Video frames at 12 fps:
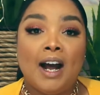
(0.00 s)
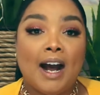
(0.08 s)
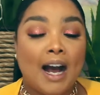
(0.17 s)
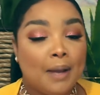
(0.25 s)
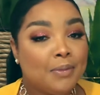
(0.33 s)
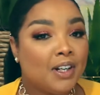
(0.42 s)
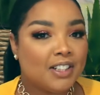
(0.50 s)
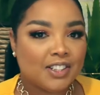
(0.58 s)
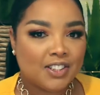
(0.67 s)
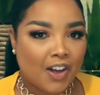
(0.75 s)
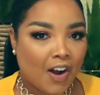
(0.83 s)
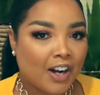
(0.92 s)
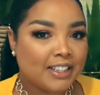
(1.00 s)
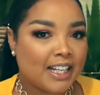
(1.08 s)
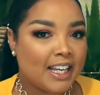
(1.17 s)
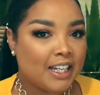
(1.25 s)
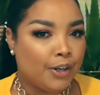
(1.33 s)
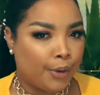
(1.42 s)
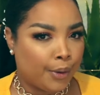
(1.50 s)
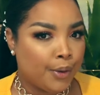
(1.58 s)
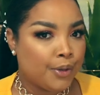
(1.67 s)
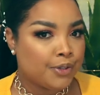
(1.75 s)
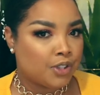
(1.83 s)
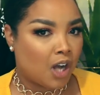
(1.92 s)
I'm going to start a
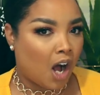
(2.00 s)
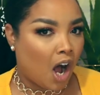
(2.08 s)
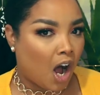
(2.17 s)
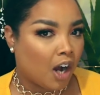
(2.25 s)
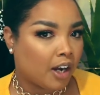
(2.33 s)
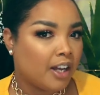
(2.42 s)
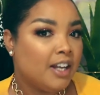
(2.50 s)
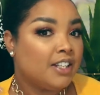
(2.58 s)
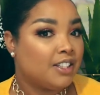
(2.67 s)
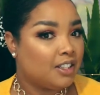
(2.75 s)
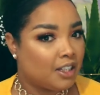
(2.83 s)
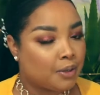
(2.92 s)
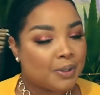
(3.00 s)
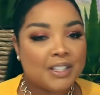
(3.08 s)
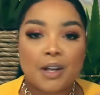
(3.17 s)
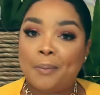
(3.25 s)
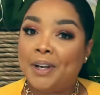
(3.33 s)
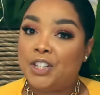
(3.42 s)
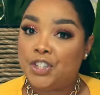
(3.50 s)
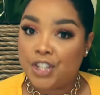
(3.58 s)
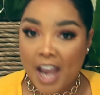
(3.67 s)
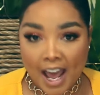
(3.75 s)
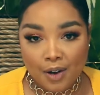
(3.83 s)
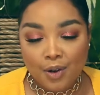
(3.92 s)
girl talk series on my
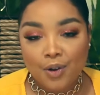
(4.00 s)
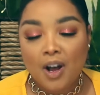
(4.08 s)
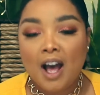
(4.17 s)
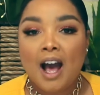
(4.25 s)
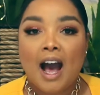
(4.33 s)
channel.